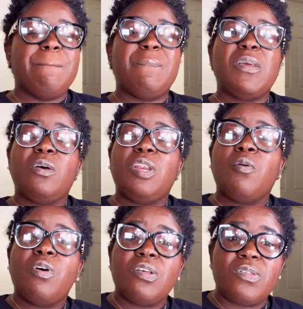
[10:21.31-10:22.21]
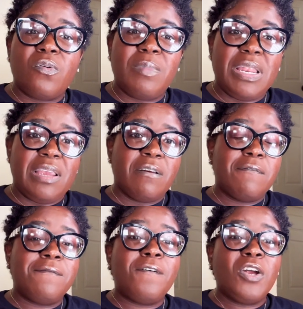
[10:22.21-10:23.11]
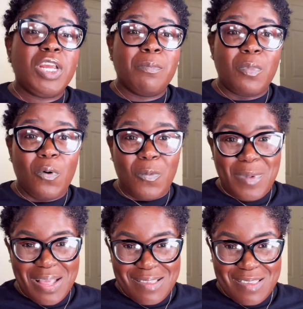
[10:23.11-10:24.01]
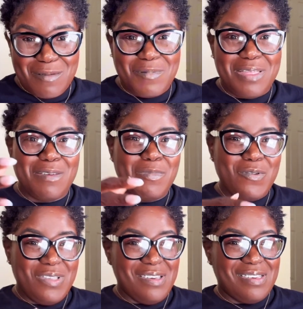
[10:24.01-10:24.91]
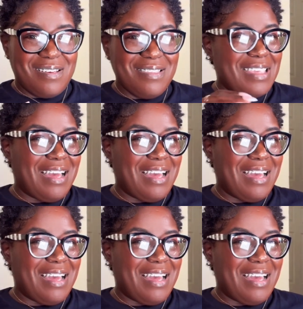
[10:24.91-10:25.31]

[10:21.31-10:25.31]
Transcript: you know, there were so many funny moments with the musicians.